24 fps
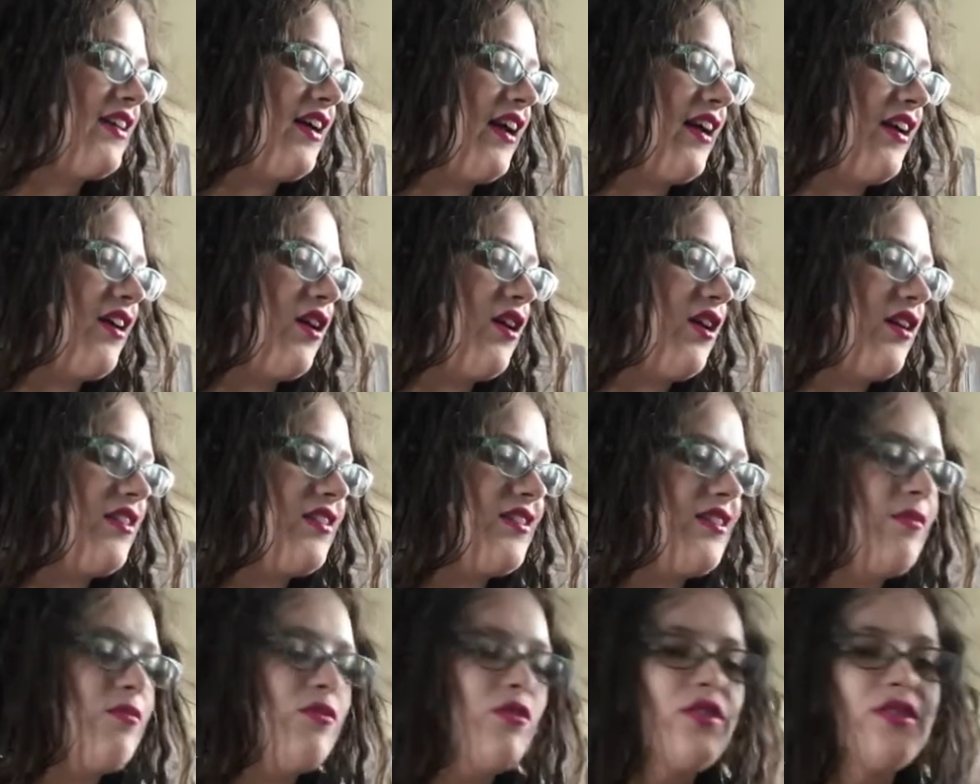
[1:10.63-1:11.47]
I got
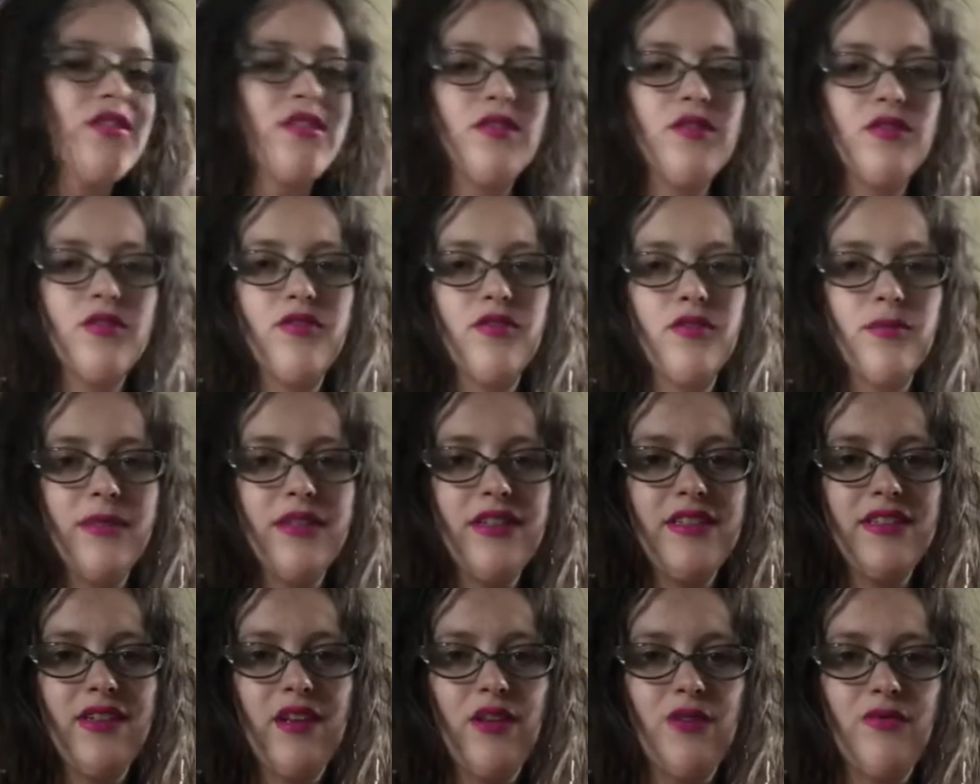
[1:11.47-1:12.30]
some crystals for
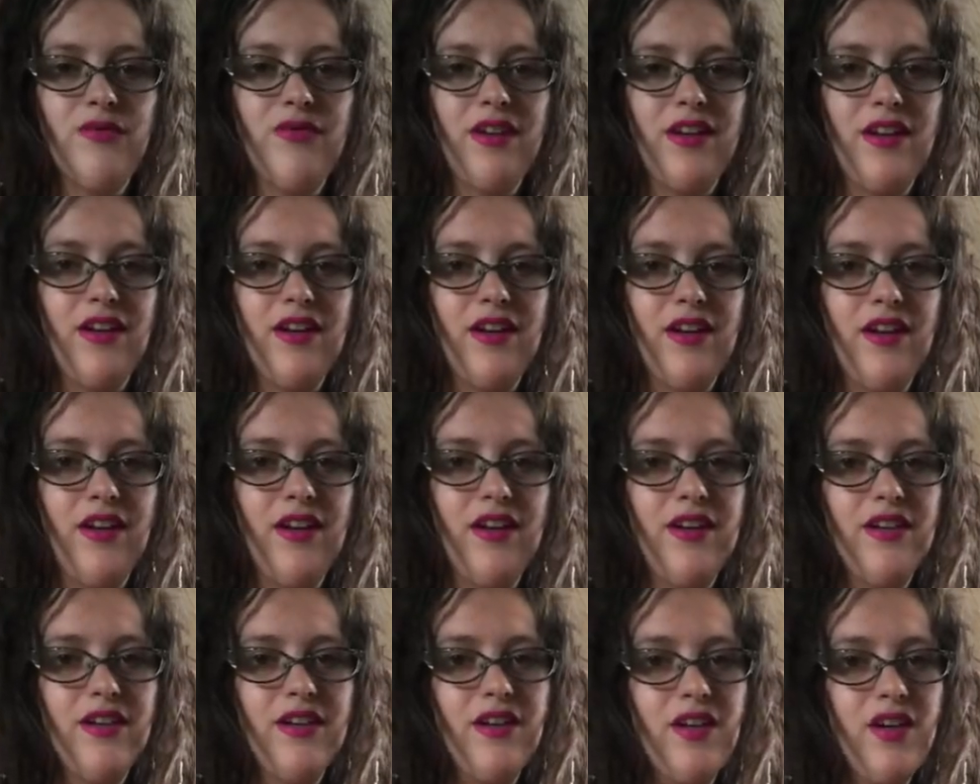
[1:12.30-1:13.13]
myself and I
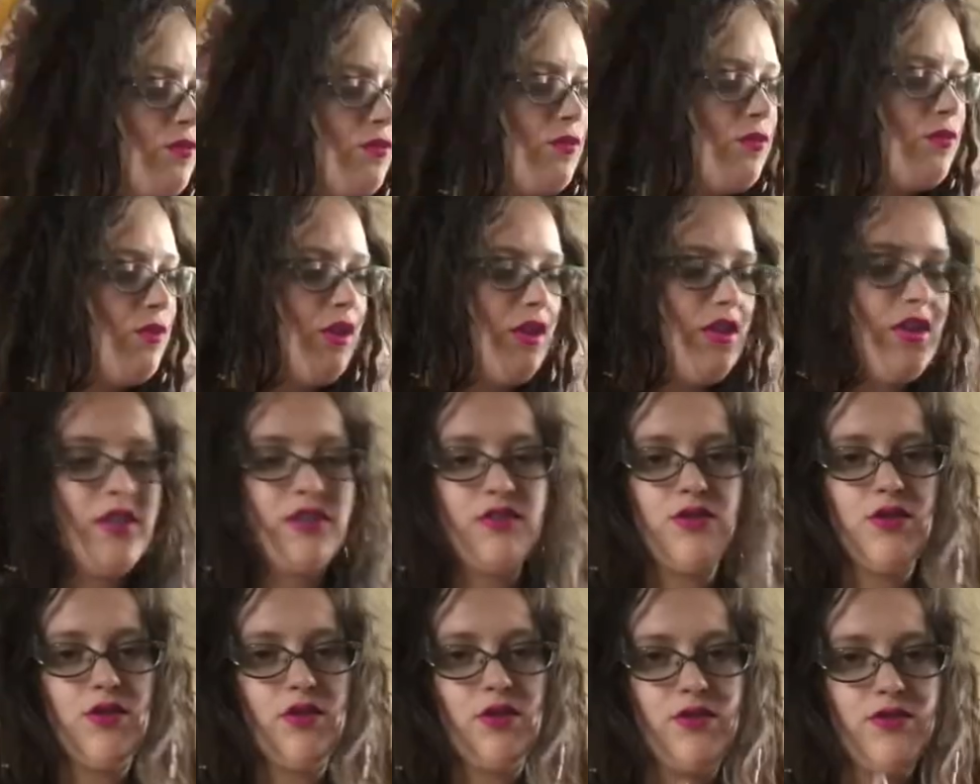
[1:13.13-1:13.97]
got one
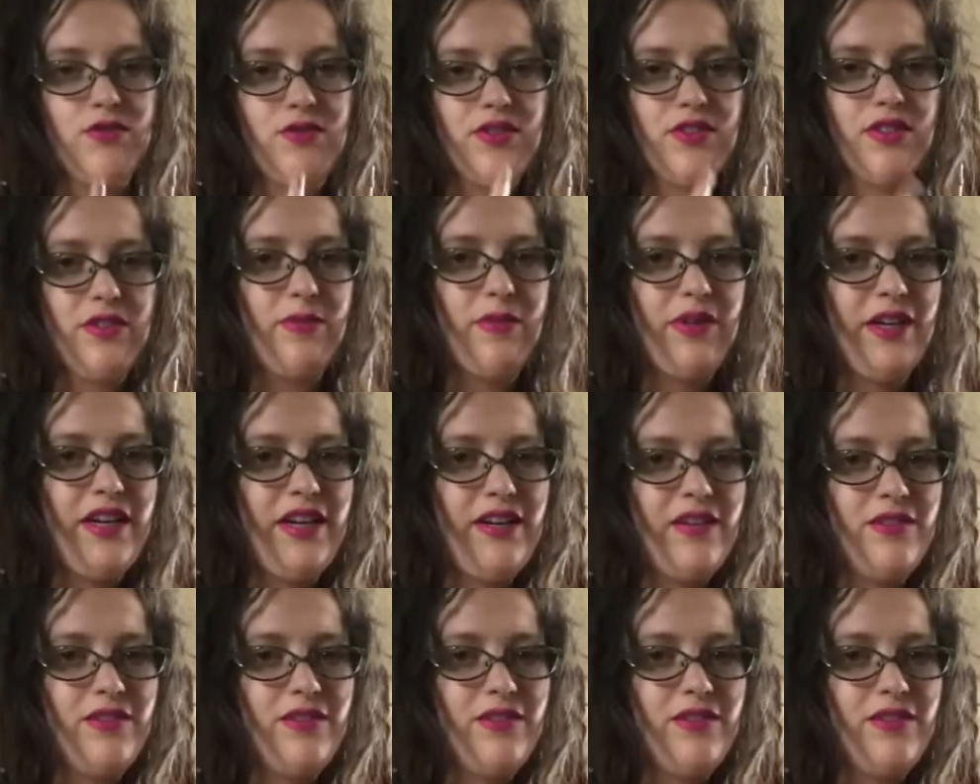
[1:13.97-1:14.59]
crystal for somebody